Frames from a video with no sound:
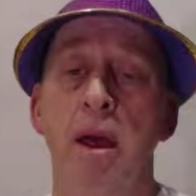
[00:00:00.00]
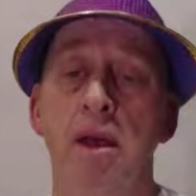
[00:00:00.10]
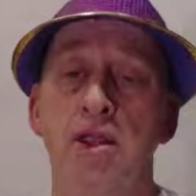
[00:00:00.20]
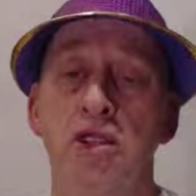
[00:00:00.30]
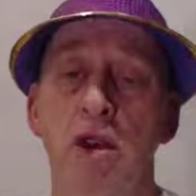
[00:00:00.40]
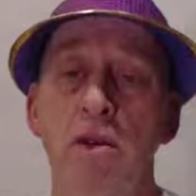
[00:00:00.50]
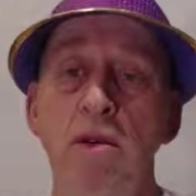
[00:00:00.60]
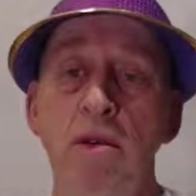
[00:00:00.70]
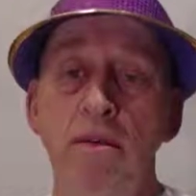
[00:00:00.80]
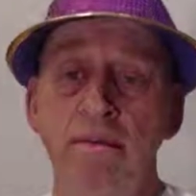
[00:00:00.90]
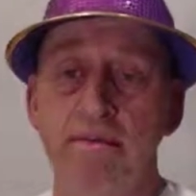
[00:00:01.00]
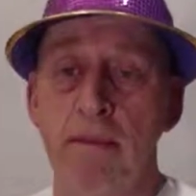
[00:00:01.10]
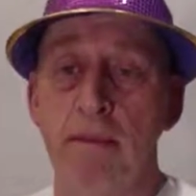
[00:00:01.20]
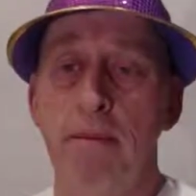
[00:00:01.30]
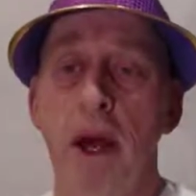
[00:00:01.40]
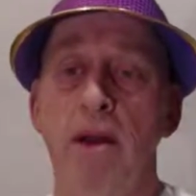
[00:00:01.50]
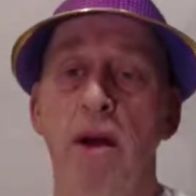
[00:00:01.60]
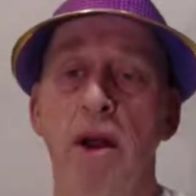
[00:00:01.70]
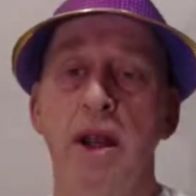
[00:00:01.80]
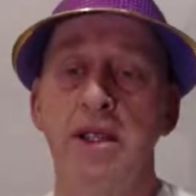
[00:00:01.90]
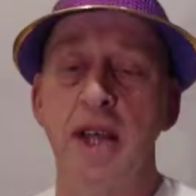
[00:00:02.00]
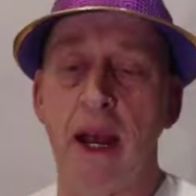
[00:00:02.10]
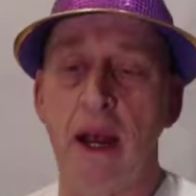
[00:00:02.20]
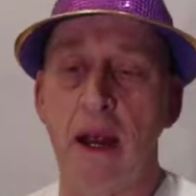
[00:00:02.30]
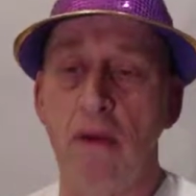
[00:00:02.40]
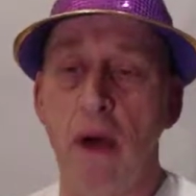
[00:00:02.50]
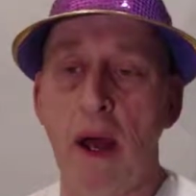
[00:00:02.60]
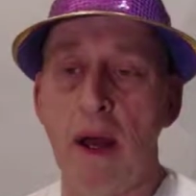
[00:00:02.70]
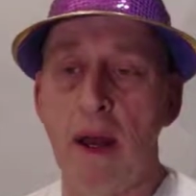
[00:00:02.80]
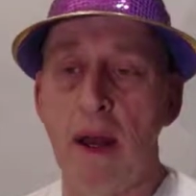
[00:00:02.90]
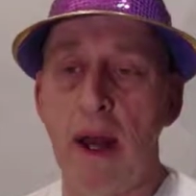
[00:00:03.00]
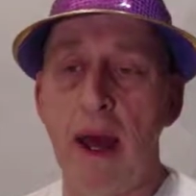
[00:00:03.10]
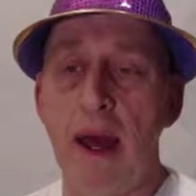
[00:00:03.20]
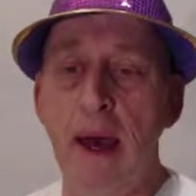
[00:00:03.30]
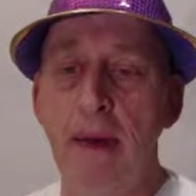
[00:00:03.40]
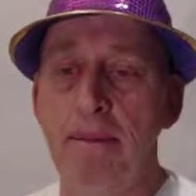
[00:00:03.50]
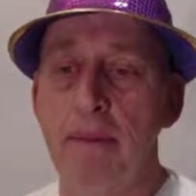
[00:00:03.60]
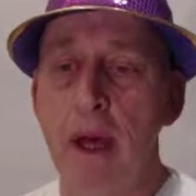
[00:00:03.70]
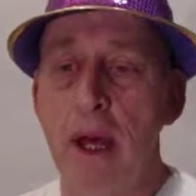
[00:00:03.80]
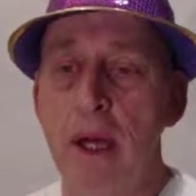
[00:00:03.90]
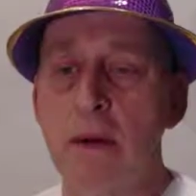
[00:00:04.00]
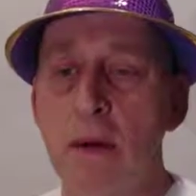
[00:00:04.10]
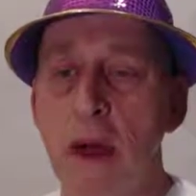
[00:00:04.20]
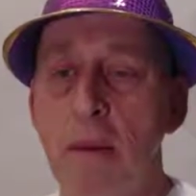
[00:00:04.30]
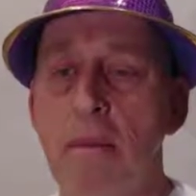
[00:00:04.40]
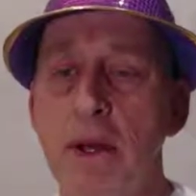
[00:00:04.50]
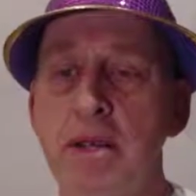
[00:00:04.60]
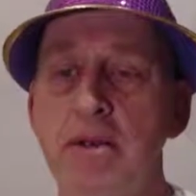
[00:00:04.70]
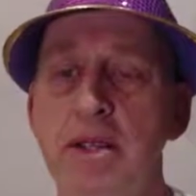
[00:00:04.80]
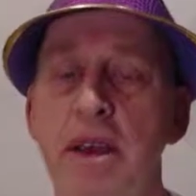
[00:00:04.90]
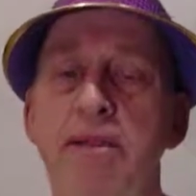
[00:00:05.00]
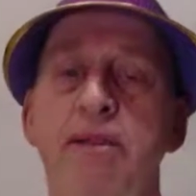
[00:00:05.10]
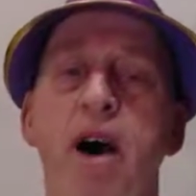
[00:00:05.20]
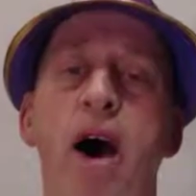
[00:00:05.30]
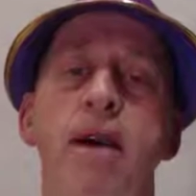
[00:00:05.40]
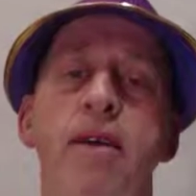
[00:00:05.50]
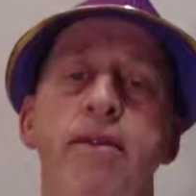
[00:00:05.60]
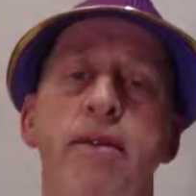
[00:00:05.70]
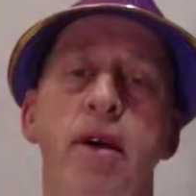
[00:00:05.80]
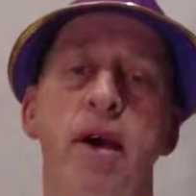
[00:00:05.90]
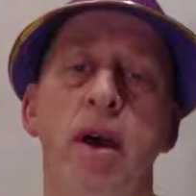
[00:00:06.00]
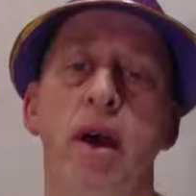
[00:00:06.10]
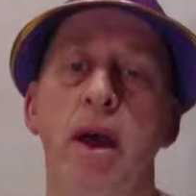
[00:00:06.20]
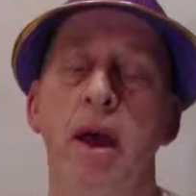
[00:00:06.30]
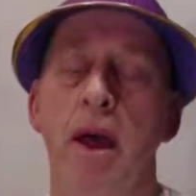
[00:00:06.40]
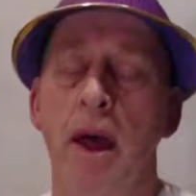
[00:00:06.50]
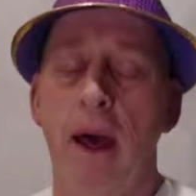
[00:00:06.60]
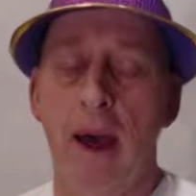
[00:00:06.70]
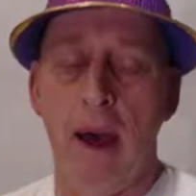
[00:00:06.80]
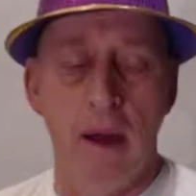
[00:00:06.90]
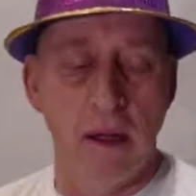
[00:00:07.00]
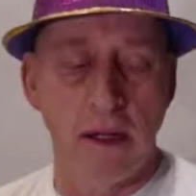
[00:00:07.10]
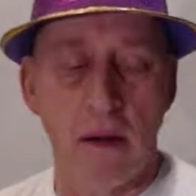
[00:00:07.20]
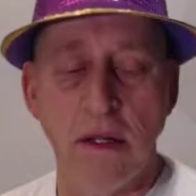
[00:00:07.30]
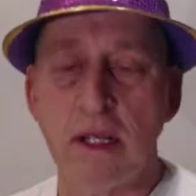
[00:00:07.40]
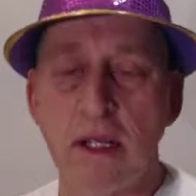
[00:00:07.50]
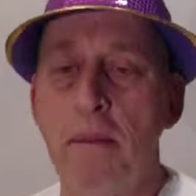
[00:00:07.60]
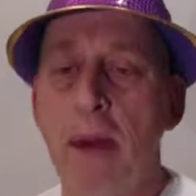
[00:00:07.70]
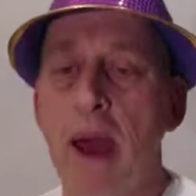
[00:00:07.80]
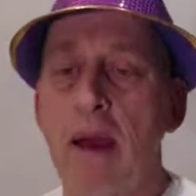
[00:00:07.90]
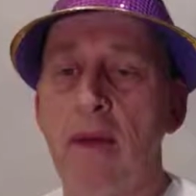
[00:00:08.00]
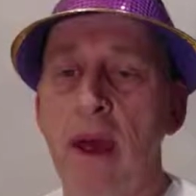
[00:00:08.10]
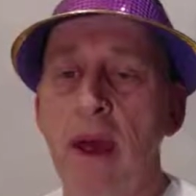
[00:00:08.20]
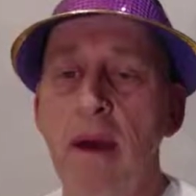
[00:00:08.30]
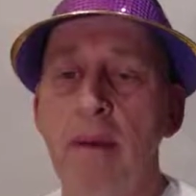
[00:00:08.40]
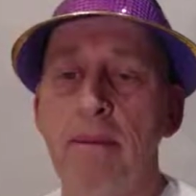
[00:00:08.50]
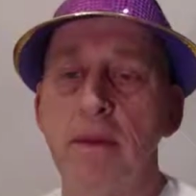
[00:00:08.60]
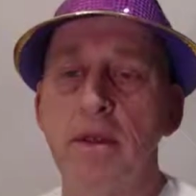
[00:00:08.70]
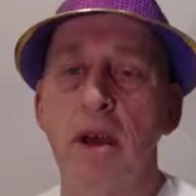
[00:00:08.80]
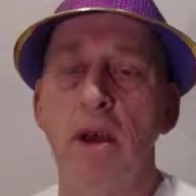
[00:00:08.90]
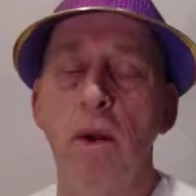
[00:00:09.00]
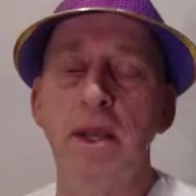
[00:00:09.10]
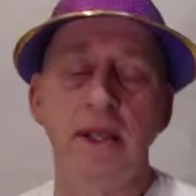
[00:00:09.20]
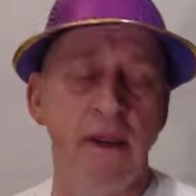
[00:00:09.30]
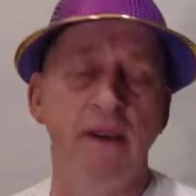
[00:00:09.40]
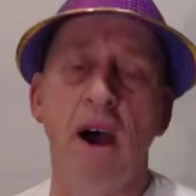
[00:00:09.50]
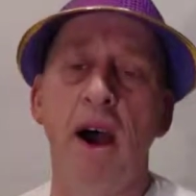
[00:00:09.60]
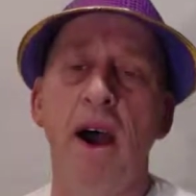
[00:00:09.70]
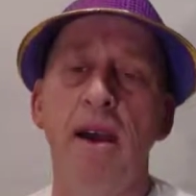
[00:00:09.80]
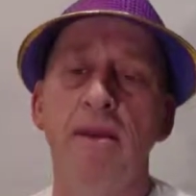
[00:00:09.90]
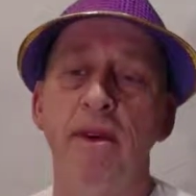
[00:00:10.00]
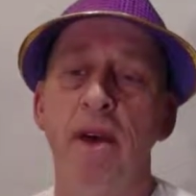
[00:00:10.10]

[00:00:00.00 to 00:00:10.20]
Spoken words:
soon, but not exactly right now. So we've got bishop c5. So I'll just go back there. So queen c5,